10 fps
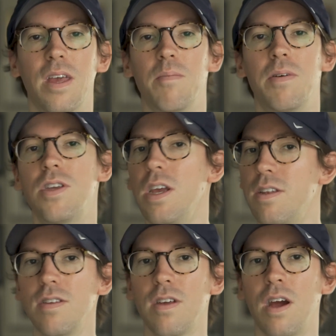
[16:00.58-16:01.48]
But
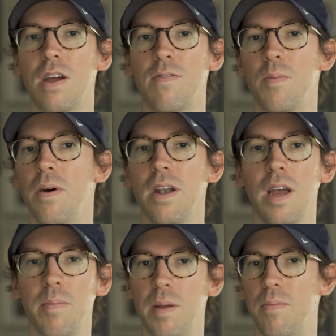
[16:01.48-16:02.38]
chances are, if you bought an
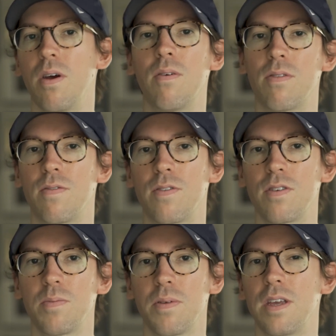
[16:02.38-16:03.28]
iPad Pro in the
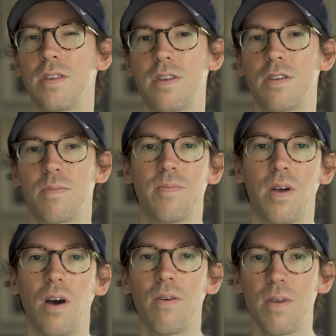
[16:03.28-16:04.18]
first place, you're
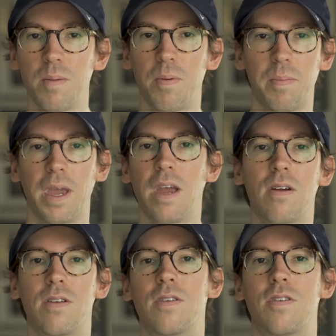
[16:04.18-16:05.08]
already
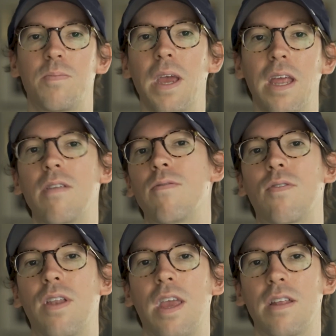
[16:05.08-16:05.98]
prepared to spend
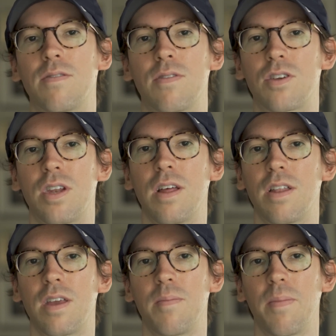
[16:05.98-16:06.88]
for enhanced
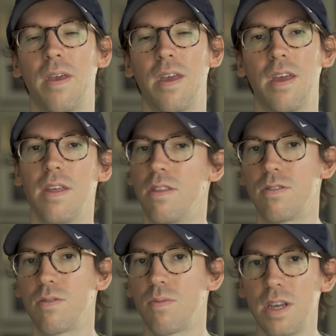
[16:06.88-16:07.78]
functionality.
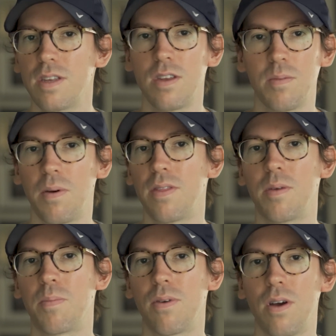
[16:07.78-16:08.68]
There's a reason you bought
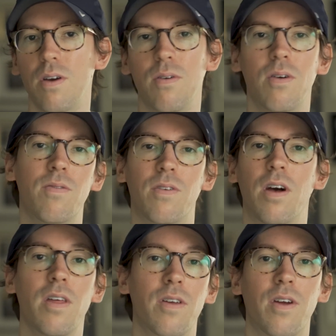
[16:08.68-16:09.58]
the Pro over
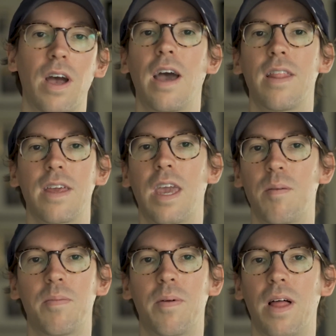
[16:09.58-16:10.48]
other highly
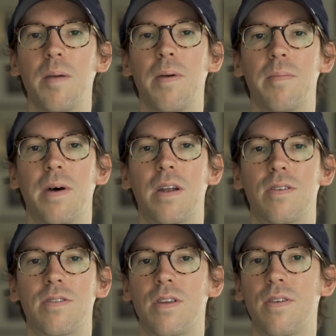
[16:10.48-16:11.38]
capable iPad
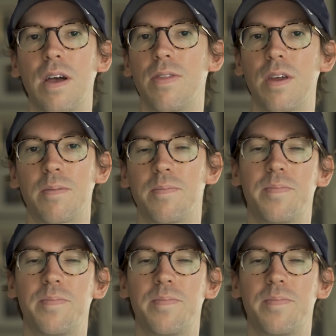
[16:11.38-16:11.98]
models that are out there.